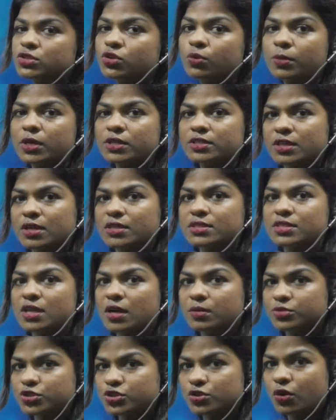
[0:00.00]
too much
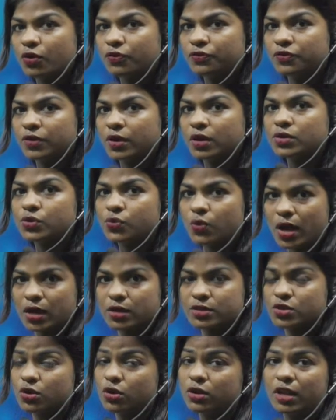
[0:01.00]
consumption of
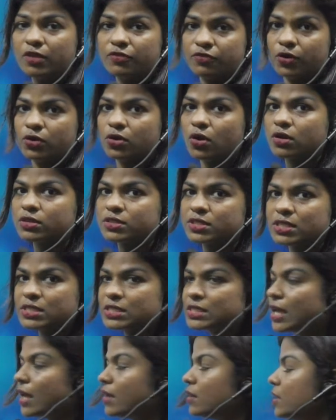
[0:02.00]
drugs or
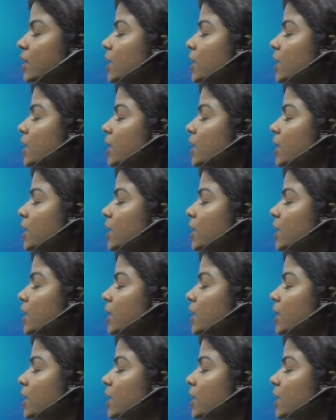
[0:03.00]
nephrotoxins can